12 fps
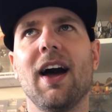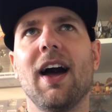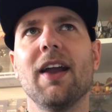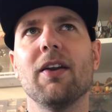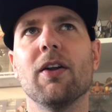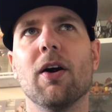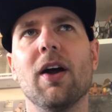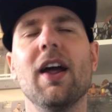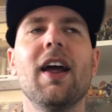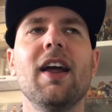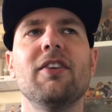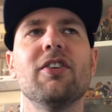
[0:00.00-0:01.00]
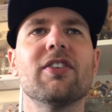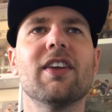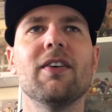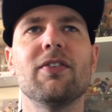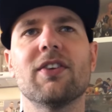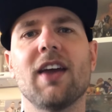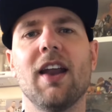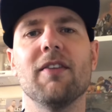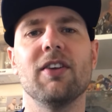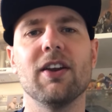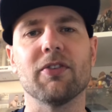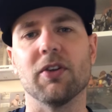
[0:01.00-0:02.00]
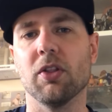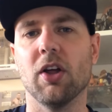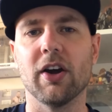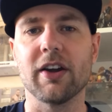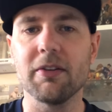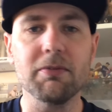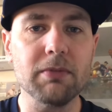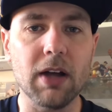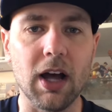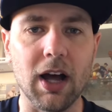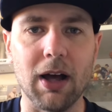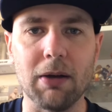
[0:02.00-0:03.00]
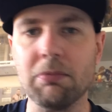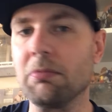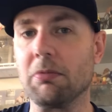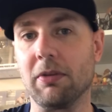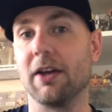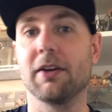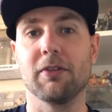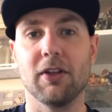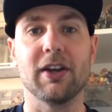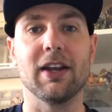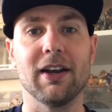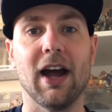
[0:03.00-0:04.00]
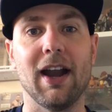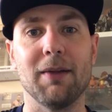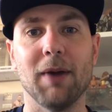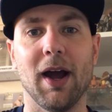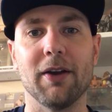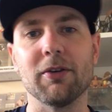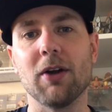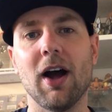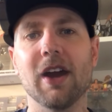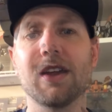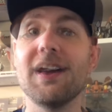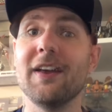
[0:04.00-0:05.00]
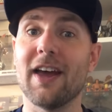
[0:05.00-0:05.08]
I don't know, it just gives kind of a different look, like you're hiding behind a rock.